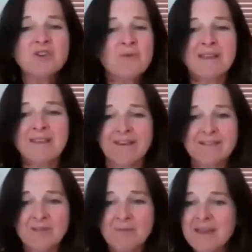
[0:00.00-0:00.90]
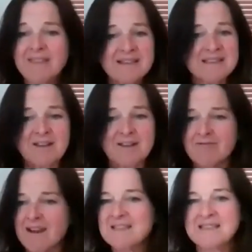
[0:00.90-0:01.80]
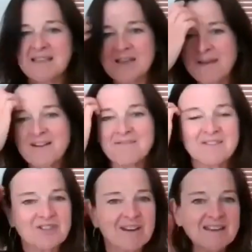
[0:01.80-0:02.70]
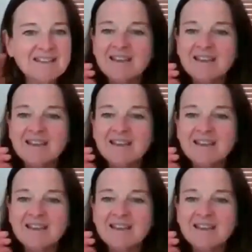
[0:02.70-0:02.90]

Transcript: do anything. For me, that's the greatest thing about a retreat.